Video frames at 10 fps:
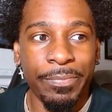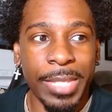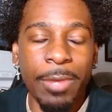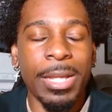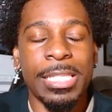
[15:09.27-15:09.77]

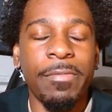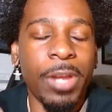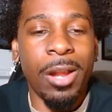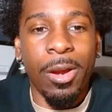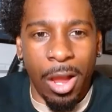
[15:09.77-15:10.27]
It wasn't even
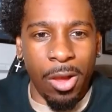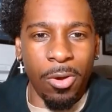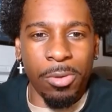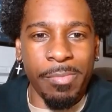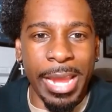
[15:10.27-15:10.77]
her
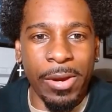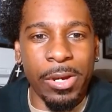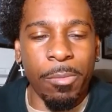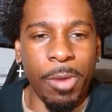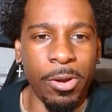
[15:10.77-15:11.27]
own merit
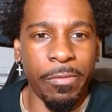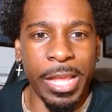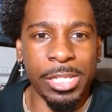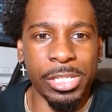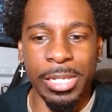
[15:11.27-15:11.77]
or
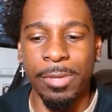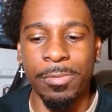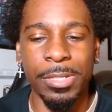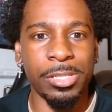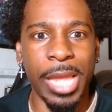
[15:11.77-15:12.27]
motivation. It
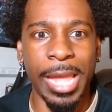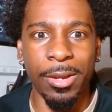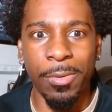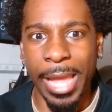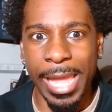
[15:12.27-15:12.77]
was Jack
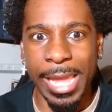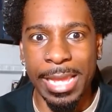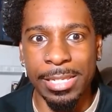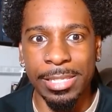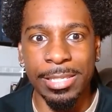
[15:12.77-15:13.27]

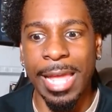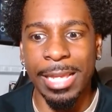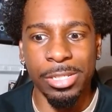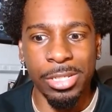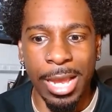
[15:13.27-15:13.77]
Quaid
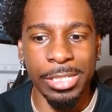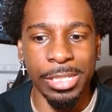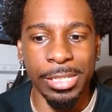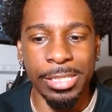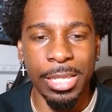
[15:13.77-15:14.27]
/
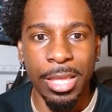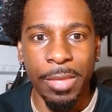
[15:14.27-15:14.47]
Josh's.